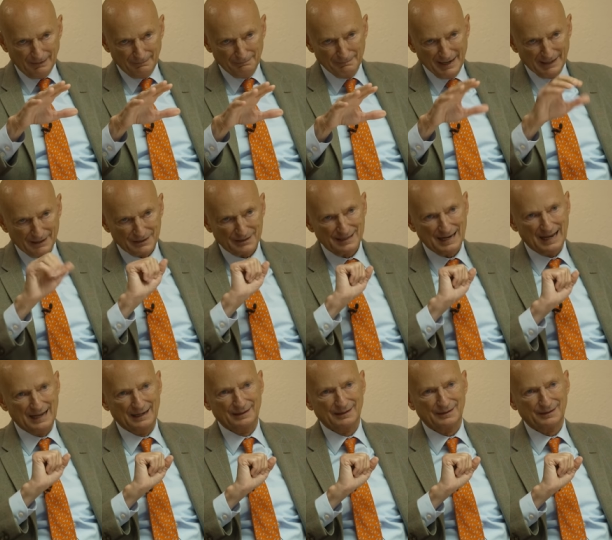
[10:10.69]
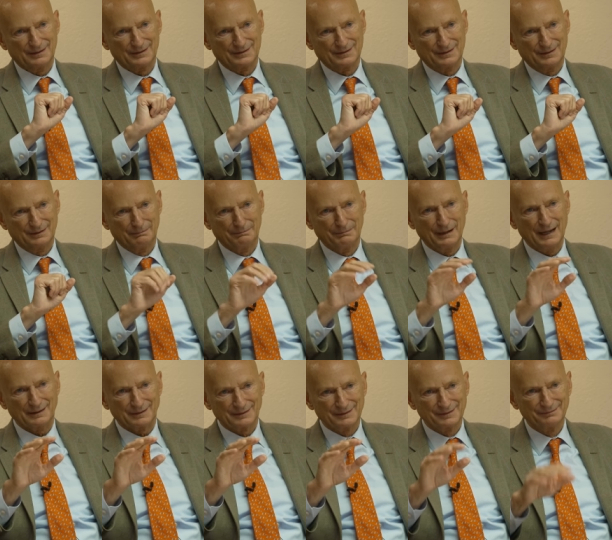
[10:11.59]
makes sense.
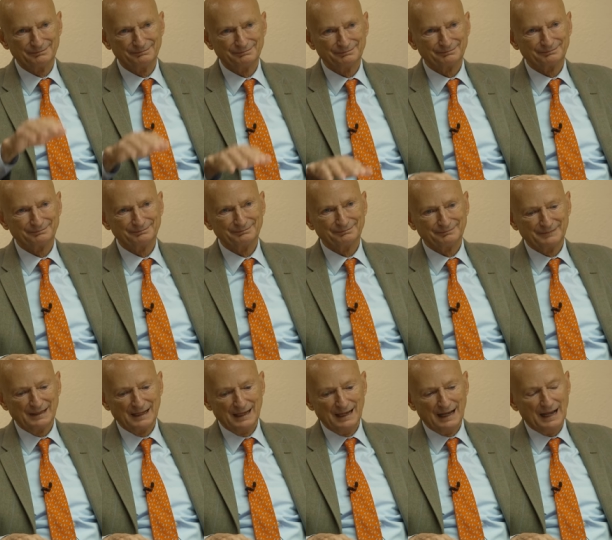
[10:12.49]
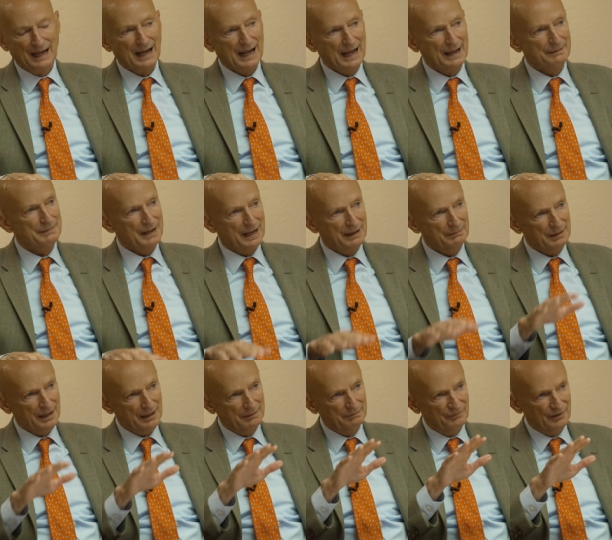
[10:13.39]
But I'm,
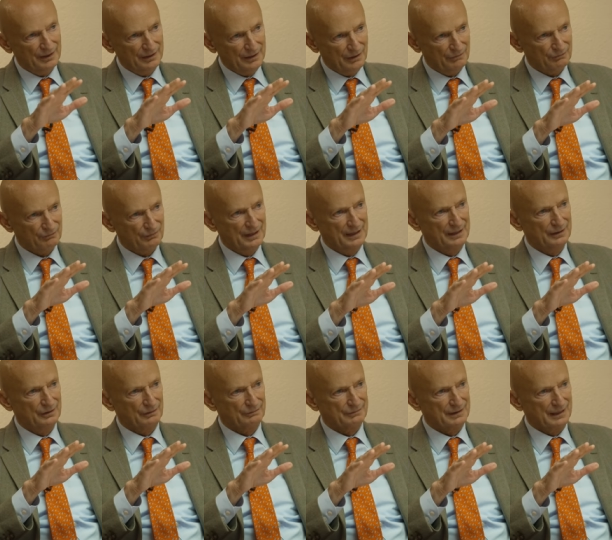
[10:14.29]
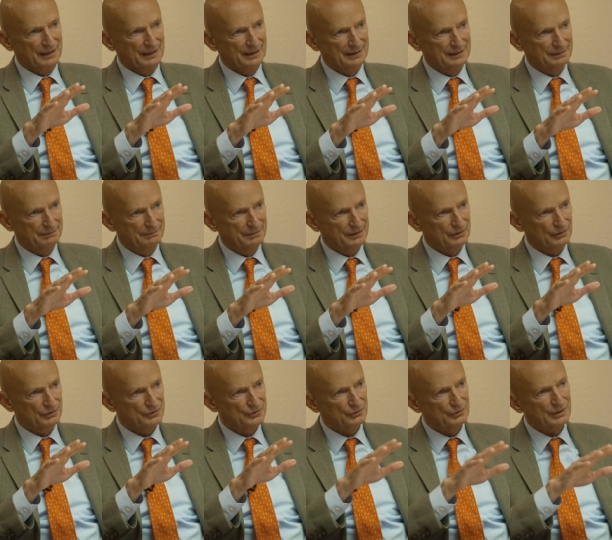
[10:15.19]
I'm, I'm very afraid of that
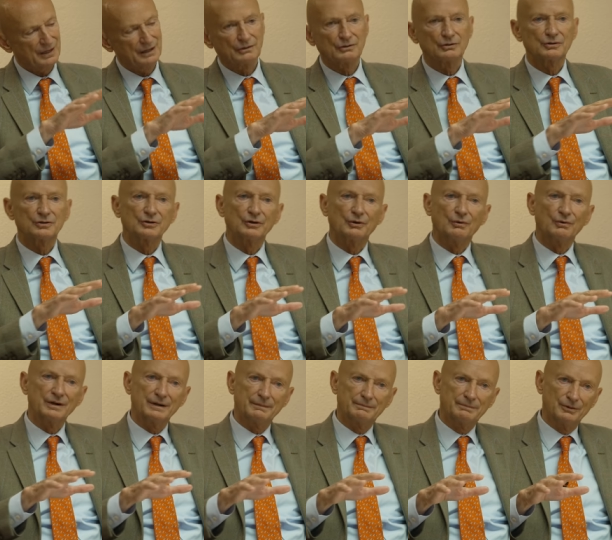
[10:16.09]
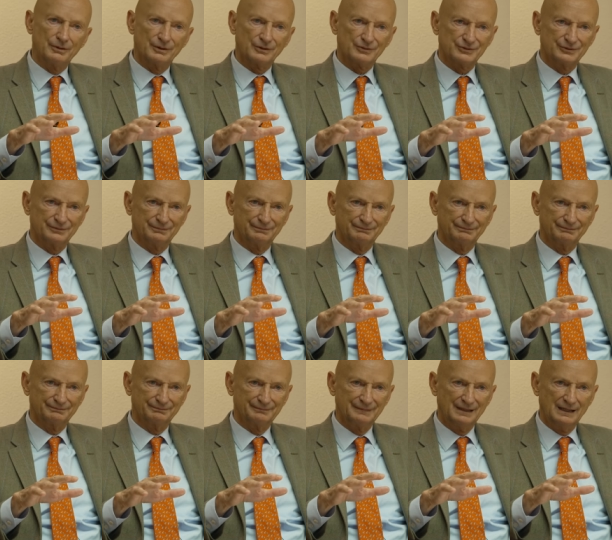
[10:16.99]
because you can control the person.
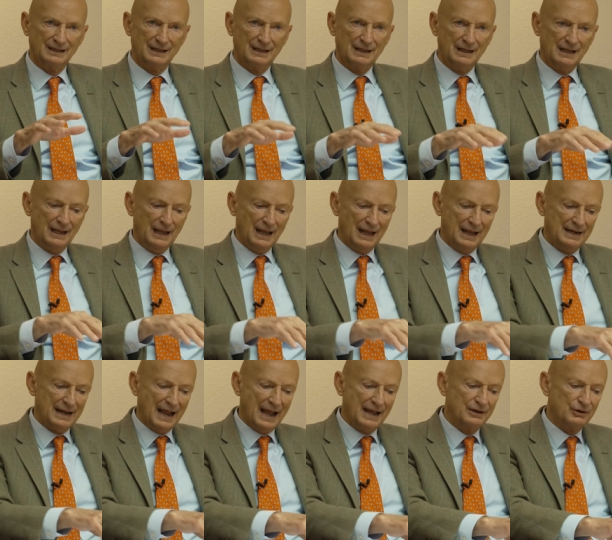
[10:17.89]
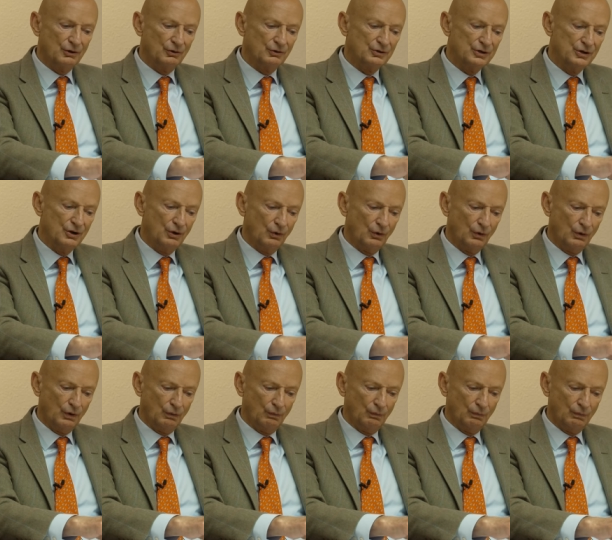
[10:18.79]
And I don't
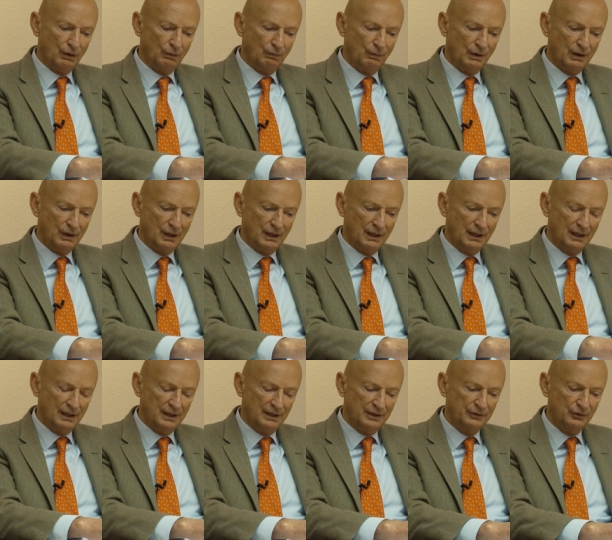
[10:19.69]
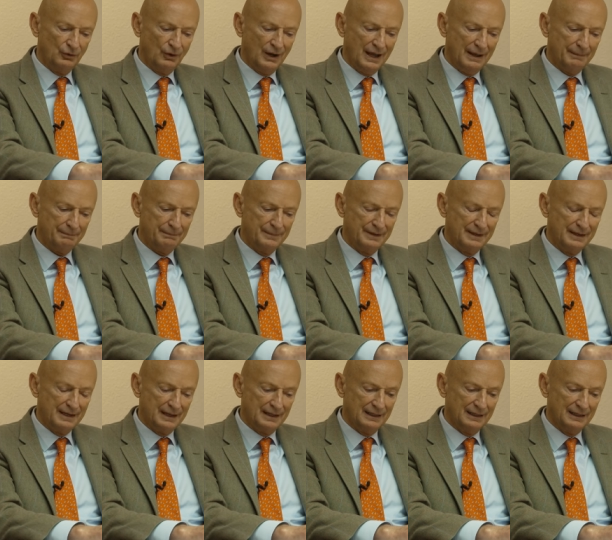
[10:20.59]
know what uh, you happened.
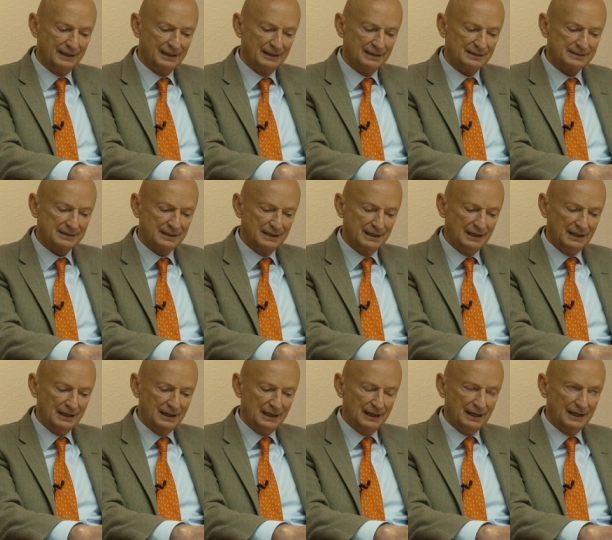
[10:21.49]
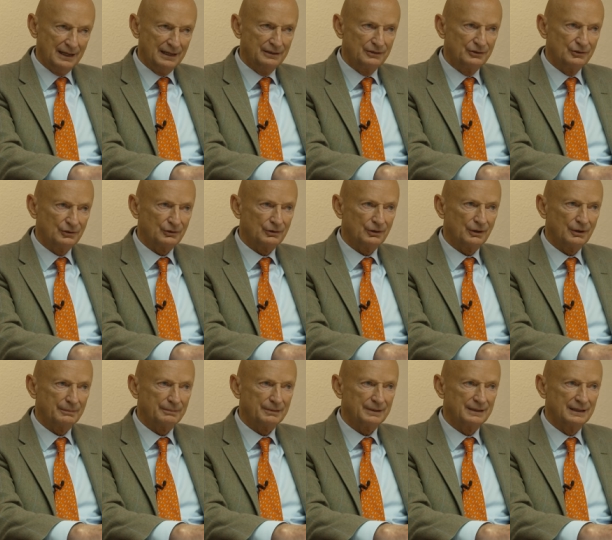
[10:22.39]
There is in
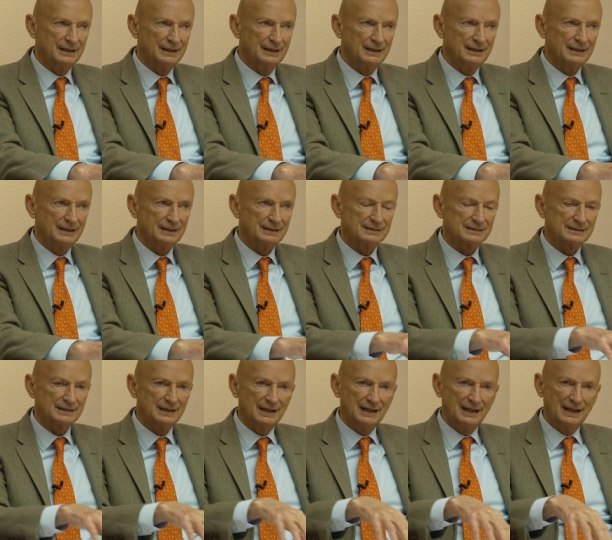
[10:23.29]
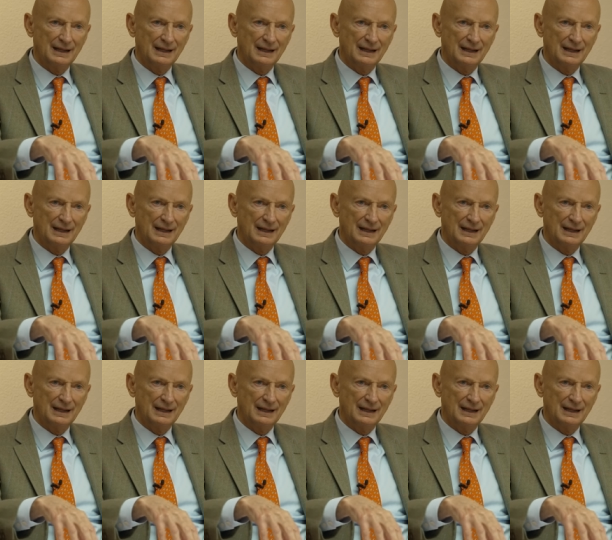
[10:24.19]
Europe this